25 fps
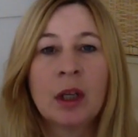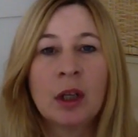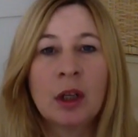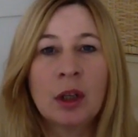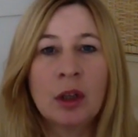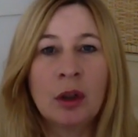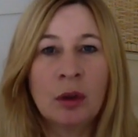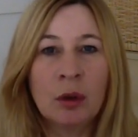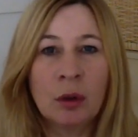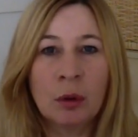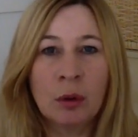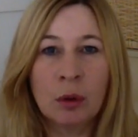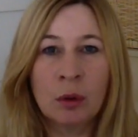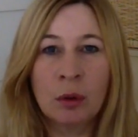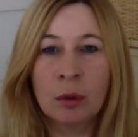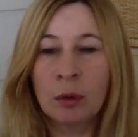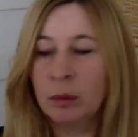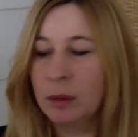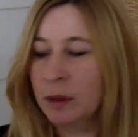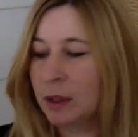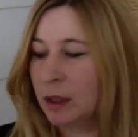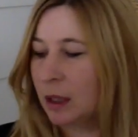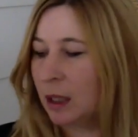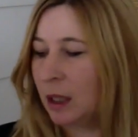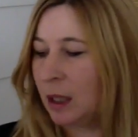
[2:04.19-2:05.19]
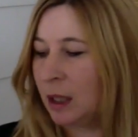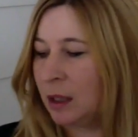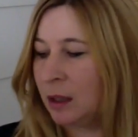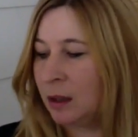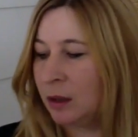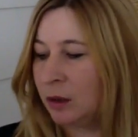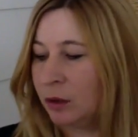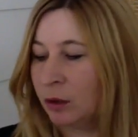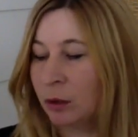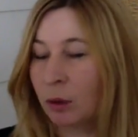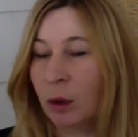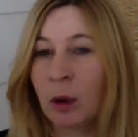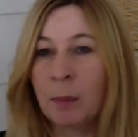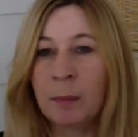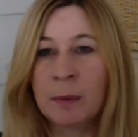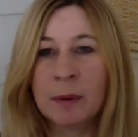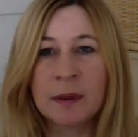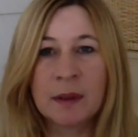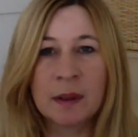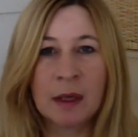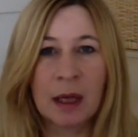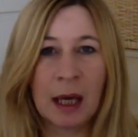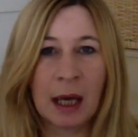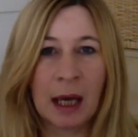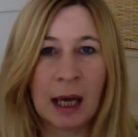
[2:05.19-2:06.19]
you hold in your
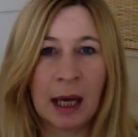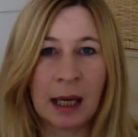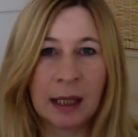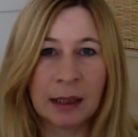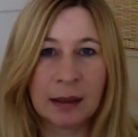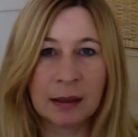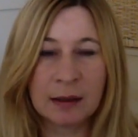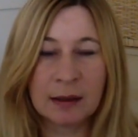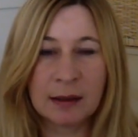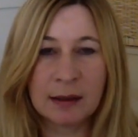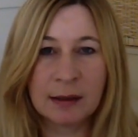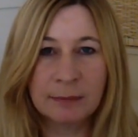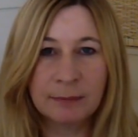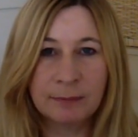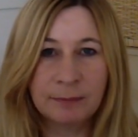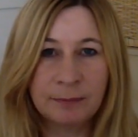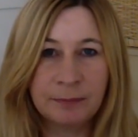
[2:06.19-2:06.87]
opposite hand.